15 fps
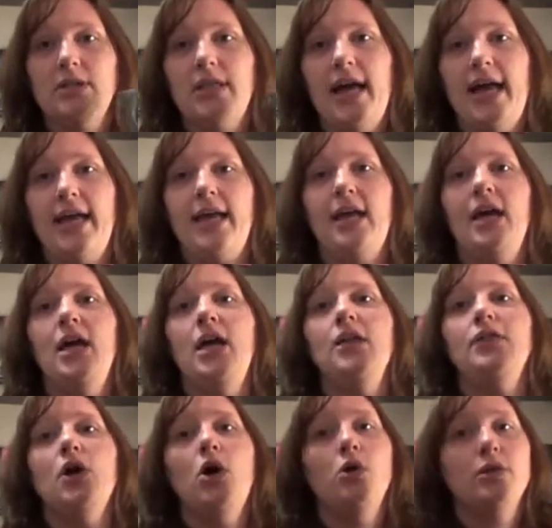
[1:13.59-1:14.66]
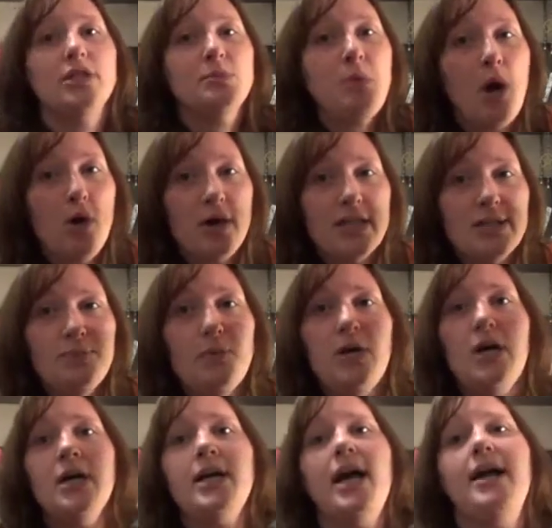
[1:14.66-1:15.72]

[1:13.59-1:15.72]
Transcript: like the Hocus Pocus book.